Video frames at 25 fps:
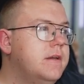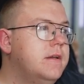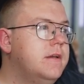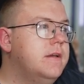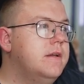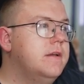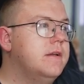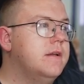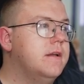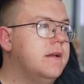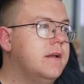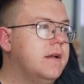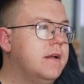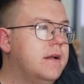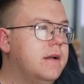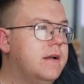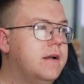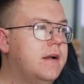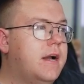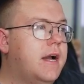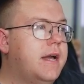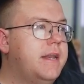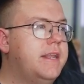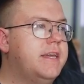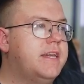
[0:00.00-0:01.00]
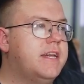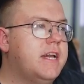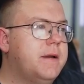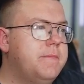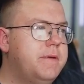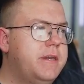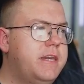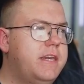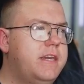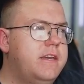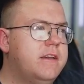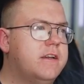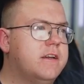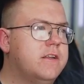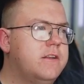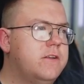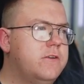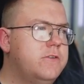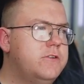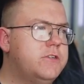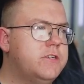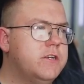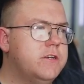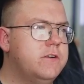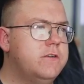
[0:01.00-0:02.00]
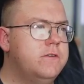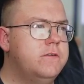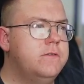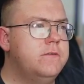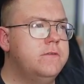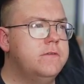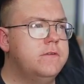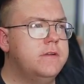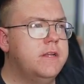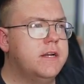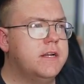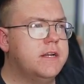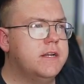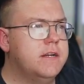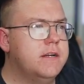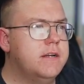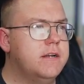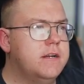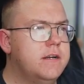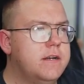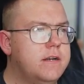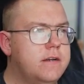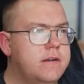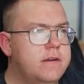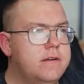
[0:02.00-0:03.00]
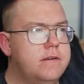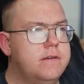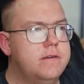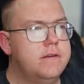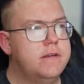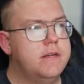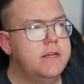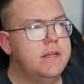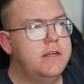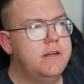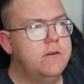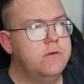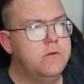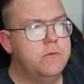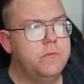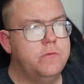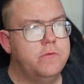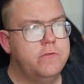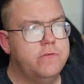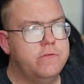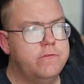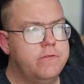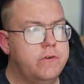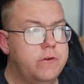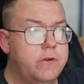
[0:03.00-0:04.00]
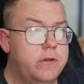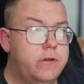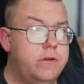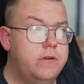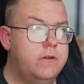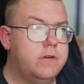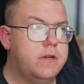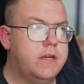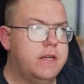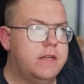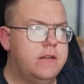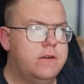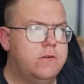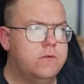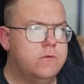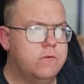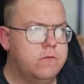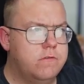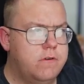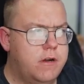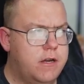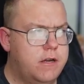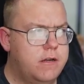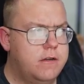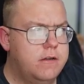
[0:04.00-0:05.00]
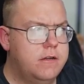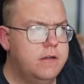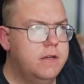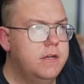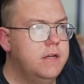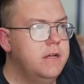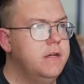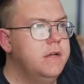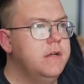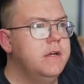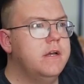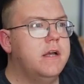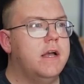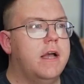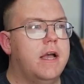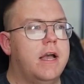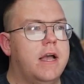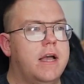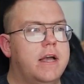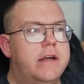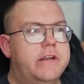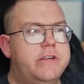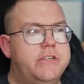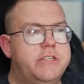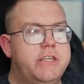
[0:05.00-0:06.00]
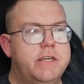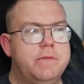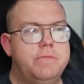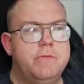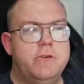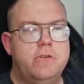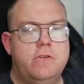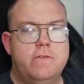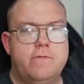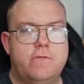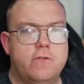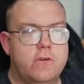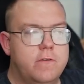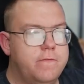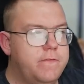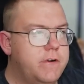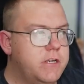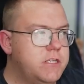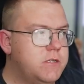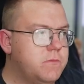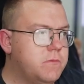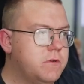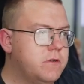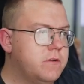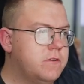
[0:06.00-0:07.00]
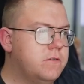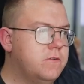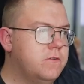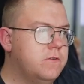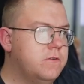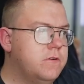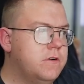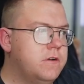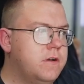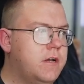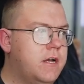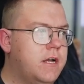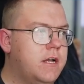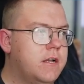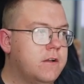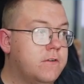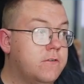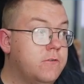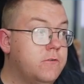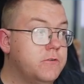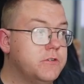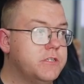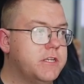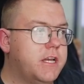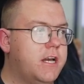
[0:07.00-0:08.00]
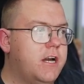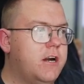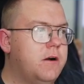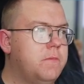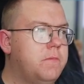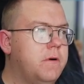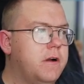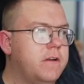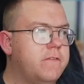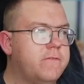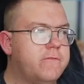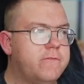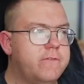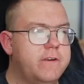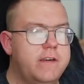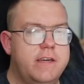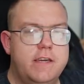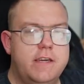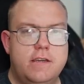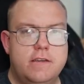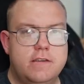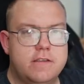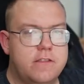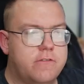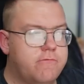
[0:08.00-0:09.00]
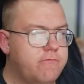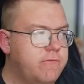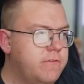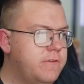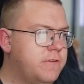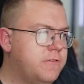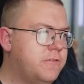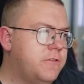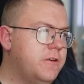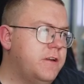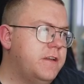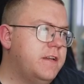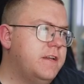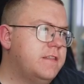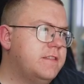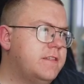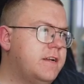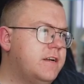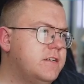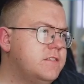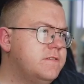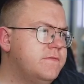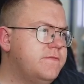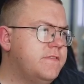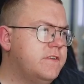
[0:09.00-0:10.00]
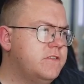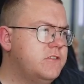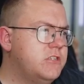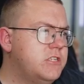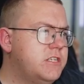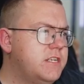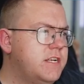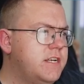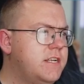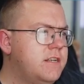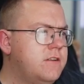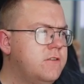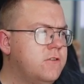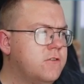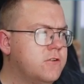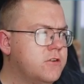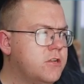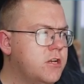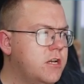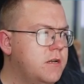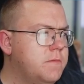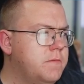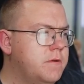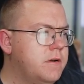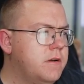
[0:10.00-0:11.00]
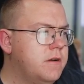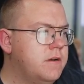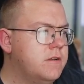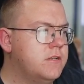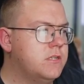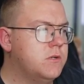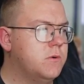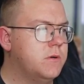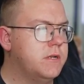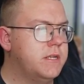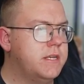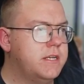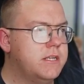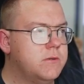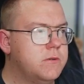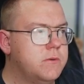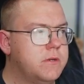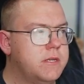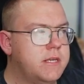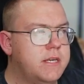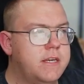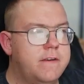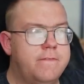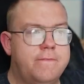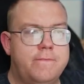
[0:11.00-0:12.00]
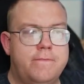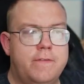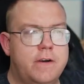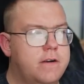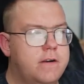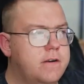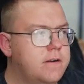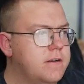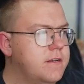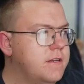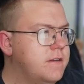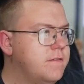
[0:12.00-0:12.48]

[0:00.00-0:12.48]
Hanikami Kenojo Naka Hinora, gym uniform version 1 court scale by Freeing, 38,500 in October 2025.